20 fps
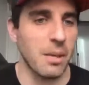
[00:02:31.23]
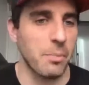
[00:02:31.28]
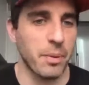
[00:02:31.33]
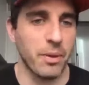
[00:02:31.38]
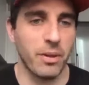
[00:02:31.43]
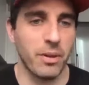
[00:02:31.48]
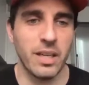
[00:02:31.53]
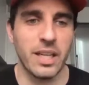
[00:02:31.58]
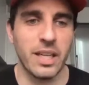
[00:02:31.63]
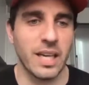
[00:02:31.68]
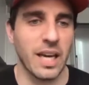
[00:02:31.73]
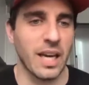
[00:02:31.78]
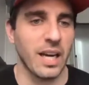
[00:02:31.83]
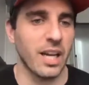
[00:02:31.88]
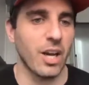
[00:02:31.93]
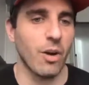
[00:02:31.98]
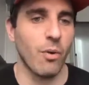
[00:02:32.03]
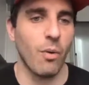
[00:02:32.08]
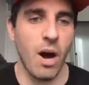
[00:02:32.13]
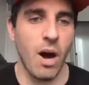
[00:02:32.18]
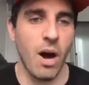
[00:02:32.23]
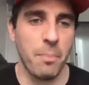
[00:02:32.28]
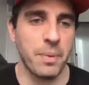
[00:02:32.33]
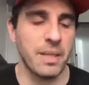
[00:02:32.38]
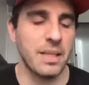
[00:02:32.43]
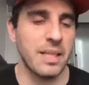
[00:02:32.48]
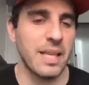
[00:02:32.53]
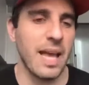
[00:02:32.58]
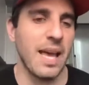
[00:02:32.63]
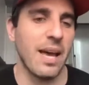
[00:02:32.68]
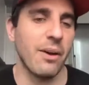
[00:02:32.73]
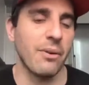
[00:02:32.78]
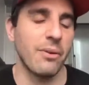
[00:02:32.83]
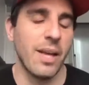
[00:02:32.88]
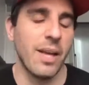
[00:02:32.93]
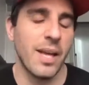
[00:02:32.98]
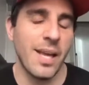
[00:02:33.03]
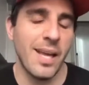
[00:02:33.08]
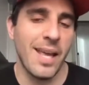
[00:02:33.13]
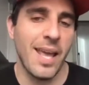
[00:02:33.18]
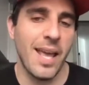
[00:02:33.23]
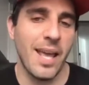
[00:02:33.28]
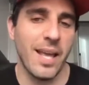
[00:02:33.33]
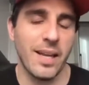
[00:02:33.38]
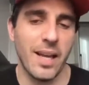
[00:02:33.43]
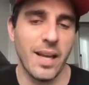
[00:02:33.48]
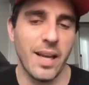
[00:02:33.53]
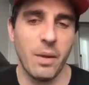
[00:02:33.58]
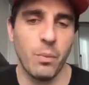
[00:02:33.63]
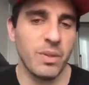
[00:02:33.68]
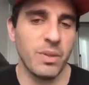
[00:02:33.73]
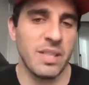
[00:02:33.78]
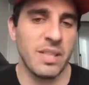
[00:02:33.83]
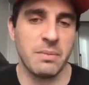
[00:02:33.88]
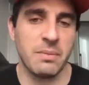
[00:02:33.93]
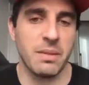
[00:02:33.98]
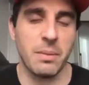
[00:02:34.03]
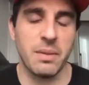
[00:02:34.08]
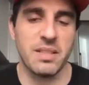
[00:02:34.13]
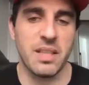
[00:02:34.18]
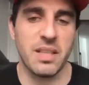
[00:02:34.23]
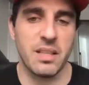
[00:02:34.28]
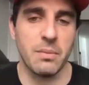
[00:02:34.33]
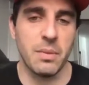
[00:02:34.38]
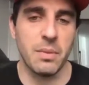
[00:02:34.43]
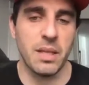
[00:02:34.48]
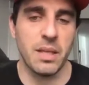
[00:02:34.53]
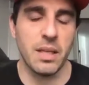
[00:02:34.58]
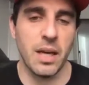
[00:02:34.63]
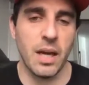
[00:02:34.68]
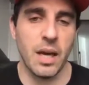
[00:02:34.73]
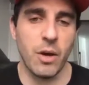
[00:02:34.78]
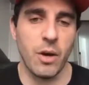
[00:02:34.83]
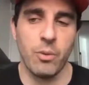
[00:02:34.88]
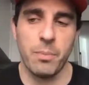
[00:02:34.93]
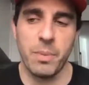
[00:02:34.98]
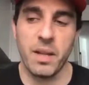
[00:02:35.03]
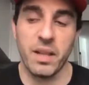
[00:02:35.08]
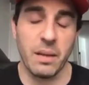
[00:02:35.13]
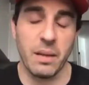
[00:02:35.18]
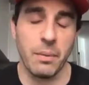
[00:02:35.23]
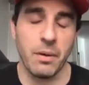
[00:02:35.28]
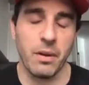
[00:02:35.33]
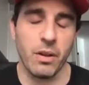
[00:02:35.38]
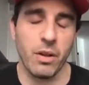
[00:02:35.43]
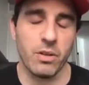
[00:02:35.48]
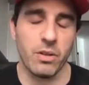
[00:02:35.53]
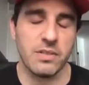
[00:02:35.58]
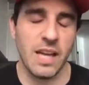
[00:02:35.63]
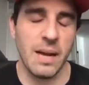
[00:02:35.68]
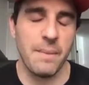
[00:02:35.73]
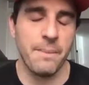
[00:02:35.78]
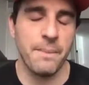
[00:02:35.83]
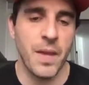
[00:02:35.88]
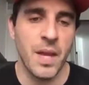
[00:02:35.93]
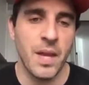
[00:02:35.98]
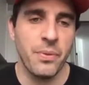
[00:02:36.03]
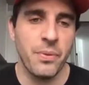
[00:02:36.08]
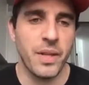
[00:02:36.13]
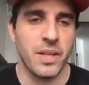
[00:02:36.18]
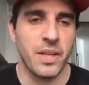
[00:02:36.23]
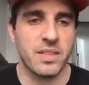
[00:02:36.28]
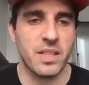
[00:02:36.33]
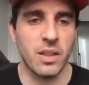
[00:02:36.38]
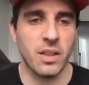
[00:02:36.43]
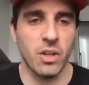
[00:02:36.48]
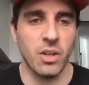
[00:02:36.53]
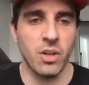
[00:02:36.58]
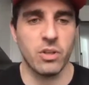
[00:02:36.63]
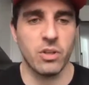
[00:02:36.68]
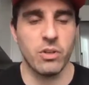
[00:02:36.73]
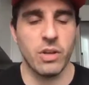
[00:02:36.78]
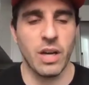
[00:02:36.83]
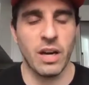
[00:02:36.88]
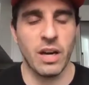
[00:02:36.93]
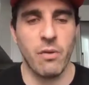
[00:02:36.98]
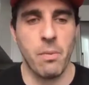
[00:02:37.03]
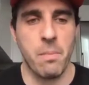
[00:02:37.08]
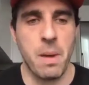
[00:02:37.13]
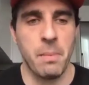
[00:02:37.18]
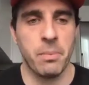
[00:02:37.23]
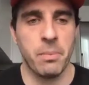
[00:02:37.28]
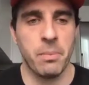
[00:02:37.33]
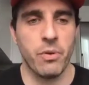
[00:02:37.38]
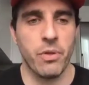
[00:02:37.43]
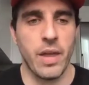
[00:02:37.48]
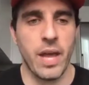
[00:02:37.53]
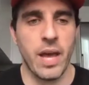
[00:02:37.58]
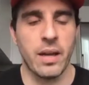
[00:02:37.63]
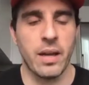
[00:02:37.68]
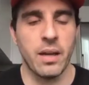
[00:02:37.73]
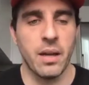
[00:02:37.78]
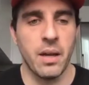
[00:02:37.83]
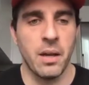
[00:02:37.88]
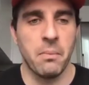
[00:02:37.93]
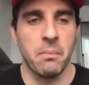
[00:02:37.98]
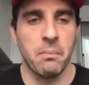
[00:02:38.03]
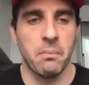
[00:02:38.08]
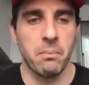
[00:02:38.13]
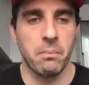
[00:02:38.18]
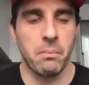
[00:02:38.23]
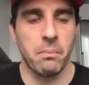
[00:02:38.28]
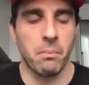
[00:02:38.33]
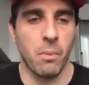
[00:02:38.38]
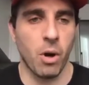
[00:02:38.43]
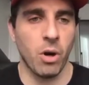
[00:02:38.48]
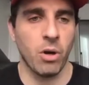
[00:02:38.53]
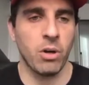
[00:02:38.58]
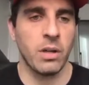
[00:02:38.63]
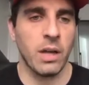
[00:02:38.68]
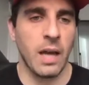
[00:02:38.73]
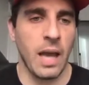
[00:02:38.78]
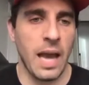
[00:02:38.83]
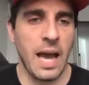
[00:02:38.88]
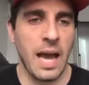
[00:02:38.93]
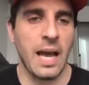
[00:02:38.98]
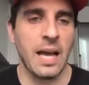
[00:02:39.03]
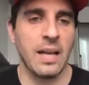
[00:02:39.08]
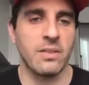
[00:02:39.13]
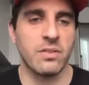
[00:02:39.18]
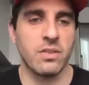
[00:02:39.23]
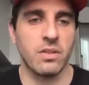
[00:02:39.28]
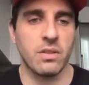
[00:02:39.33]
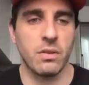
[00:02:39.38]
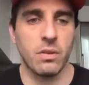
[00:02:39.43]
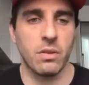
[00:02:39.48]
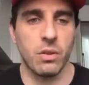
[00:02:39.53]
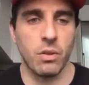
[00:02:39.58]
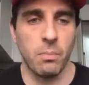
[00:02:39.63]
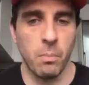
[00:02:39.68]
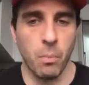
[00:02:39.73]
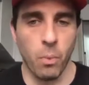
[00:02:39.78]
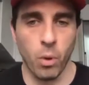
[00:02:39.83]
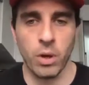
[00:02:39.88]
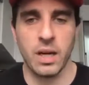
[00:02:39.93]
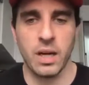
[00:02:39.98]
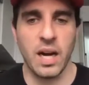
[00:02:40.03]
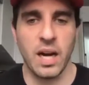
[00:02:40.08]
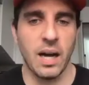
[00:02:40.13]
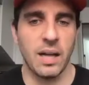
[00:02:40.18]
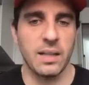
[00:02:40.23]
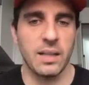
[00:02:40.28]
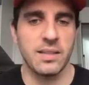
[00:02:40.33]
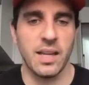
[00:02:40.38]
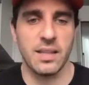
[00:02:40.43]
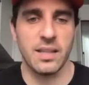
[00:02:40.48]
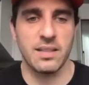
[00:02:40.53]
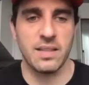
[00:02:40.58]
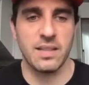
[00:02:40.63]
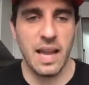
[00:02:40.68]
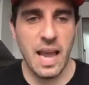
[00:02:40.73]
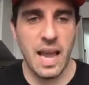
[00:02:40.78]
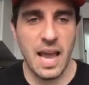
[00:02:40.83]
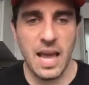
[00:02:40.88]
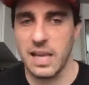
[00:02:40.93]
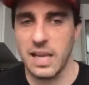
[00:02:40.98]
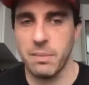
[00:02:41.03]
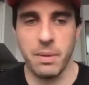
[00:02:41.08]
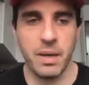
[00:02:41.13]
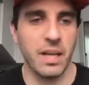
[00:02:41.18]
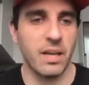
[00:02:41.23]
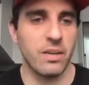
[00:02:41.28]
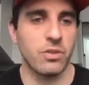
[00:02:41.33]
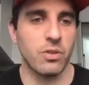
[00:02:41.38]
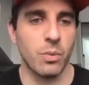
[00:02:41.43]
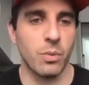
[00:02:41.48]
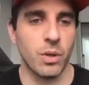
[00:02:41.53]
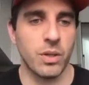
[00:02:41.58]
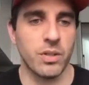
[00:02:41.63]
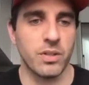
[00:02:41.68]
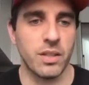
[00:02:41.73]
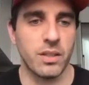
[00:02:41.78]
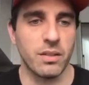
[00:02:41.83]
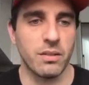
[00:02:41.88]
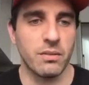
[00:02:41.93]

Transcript: ability to kind of go up and down and uh, and one time somebody said to me uh, who'd been at the company a long time they said look you got to remember that mark has more context than anybody else who works here